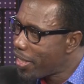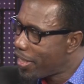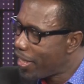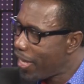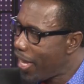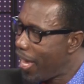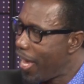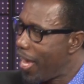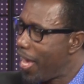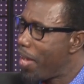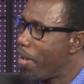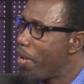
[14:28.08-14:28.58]

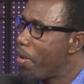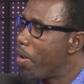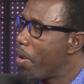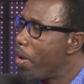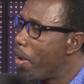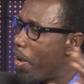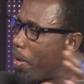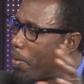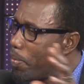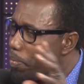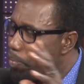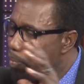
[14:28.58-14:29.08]

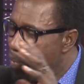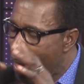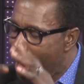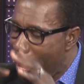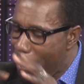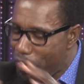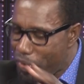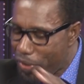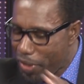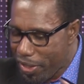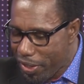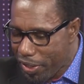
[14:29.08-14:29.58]
say,
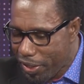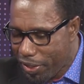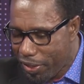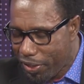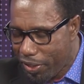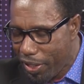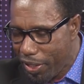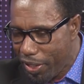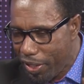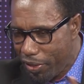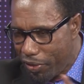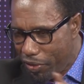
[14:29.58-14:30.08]
Africa's
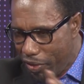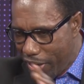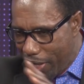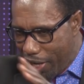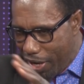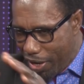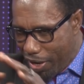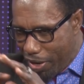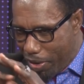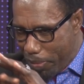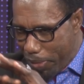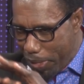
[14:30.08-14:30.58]
children
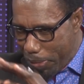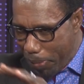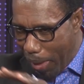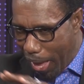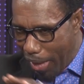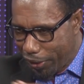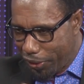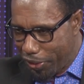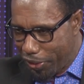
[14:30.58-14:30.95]
are coming back